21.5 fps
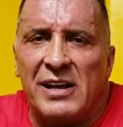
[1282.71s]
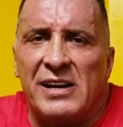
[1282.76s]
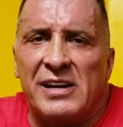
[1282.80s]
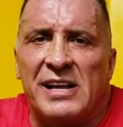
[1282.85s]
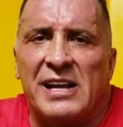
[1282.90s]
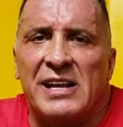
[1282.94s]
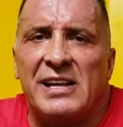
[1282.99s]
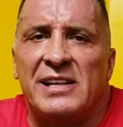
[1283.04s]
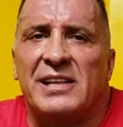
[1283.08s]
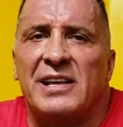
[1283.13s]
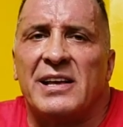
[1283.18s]

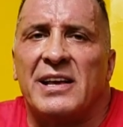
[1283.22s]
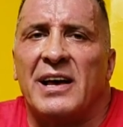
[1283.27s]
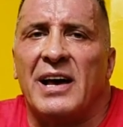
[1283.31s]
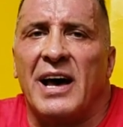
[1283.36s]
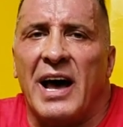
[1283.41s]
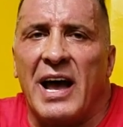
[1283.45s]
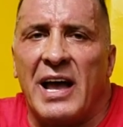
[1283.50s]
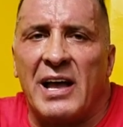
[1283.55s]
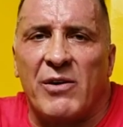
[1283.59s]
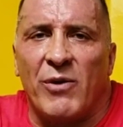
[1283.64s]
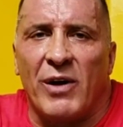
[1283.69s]
need
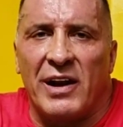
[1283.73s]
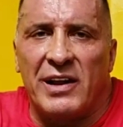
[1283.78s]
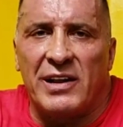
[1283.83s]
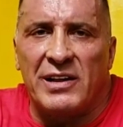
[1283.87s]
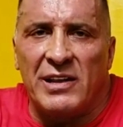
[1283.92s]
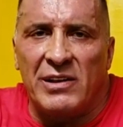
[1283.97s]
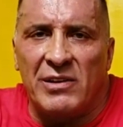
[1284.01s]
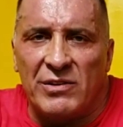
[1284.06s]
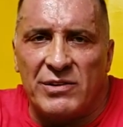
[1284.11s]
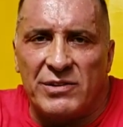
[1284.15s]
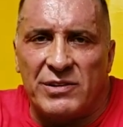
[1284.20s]
high
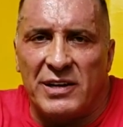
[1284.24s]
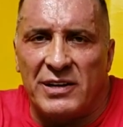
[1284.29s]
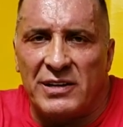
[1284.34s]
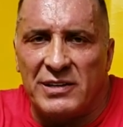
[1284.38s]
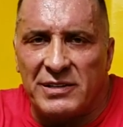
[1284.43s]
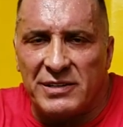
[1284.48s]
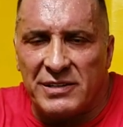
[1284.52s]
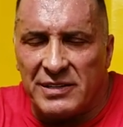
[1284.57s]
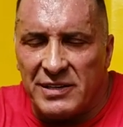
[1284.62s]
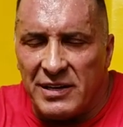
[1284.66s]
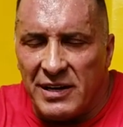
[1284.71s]
quality
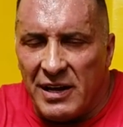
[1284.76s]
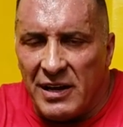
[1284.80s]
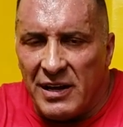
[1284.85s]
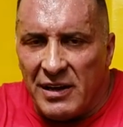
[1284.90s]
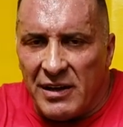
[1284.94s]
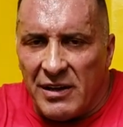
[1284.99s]
nutrients,